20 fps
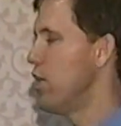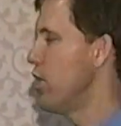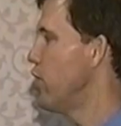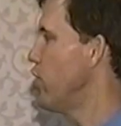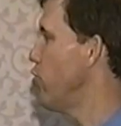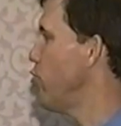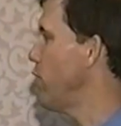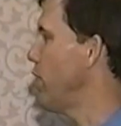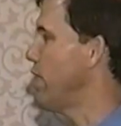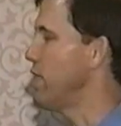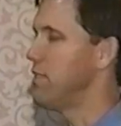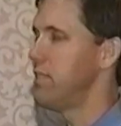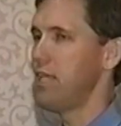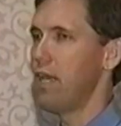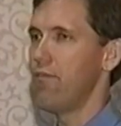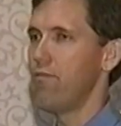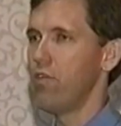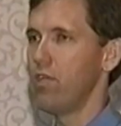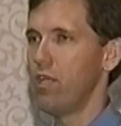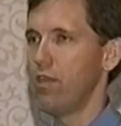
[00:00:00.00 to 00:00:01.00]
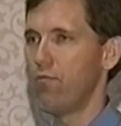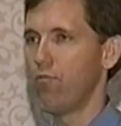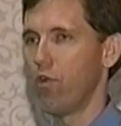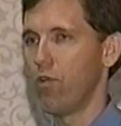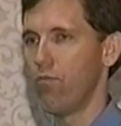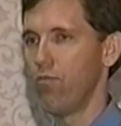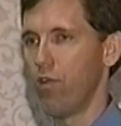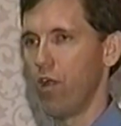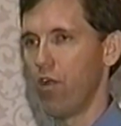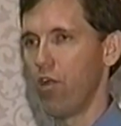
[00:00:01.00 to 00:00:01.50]
you need seven
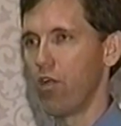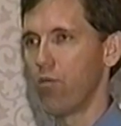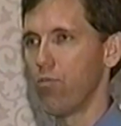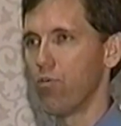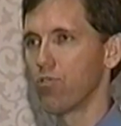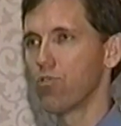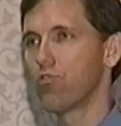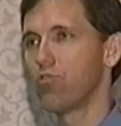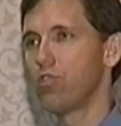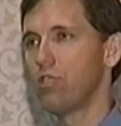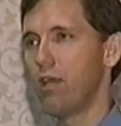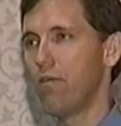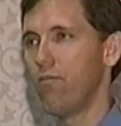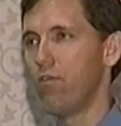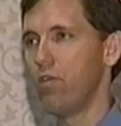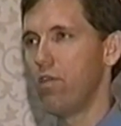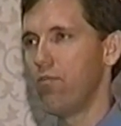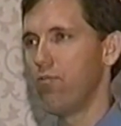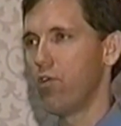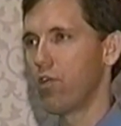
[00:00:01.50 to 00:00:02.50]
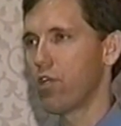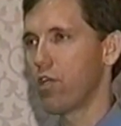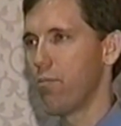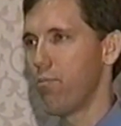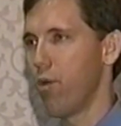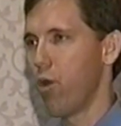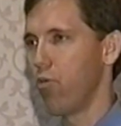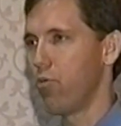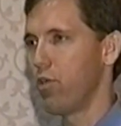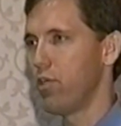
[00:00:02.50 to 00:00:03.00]
different variables or seven different
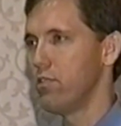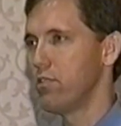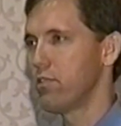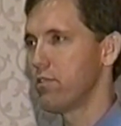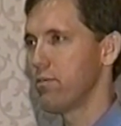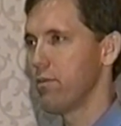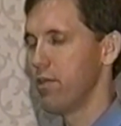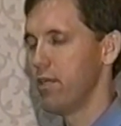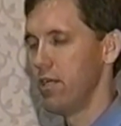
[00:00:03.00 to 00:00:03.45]
components.